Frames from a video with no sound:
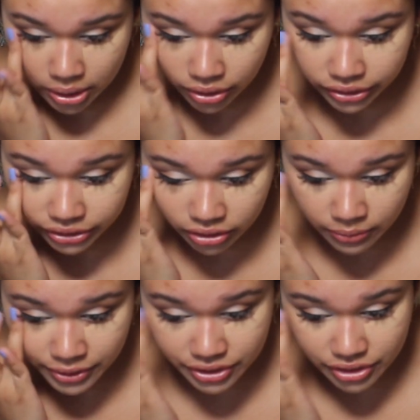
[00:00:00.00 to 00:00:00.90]
There's so
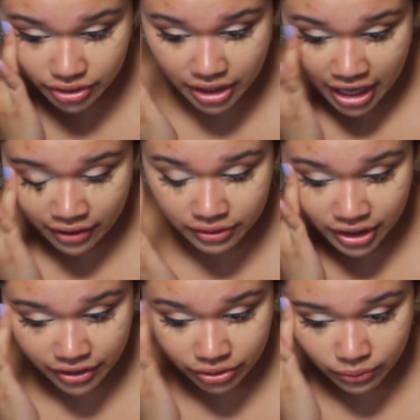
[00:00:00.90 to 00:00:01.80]
much out
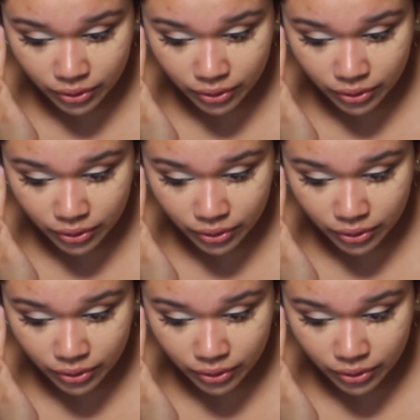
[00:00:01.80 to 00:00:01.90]
there in the